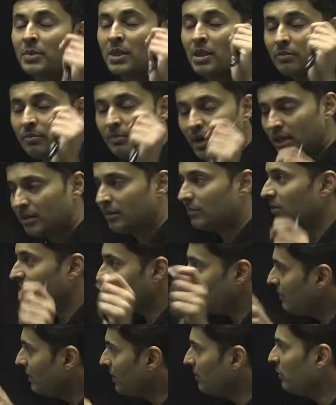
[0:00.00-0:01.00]
But
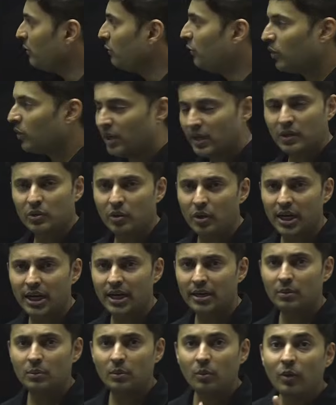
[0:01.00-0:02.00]
even before I go ahead,
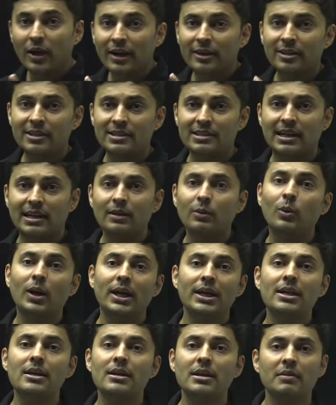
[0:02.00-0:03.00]
what is that one
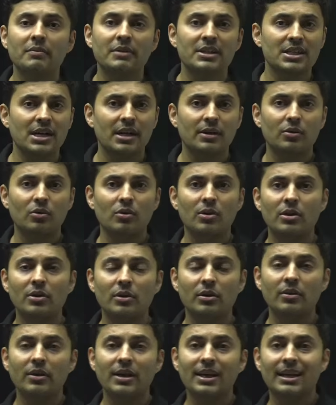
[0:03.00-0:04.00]
trick which I told you
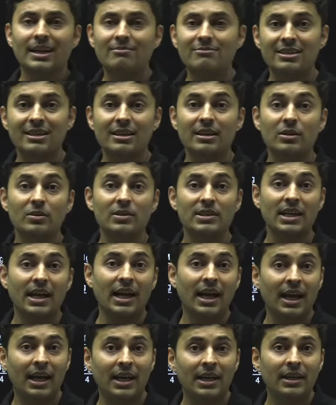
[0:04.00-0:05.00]
during MCQs,
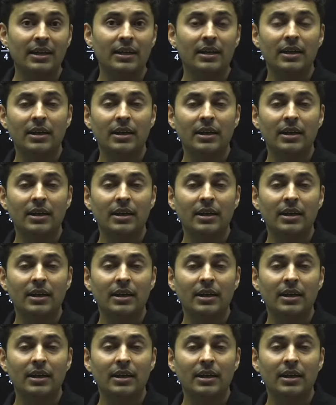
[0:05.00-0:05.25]
and